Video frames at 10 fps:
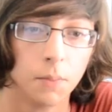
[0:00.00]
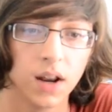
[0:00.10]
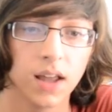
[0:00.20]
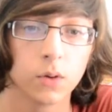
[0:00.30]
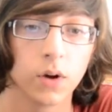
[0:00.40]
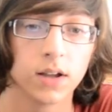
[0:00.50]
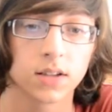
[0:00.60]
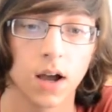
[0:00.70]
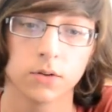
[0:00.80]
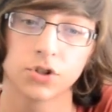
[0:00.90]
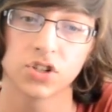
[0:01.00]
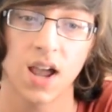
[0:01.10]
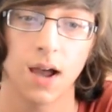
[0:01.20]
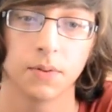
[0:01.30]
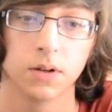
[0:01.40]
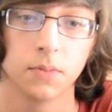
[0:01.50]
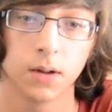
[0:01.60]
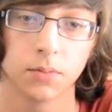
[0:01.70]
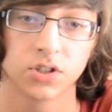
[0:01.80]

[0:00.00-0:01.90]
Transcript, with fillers: But anyways, I was just happy to be able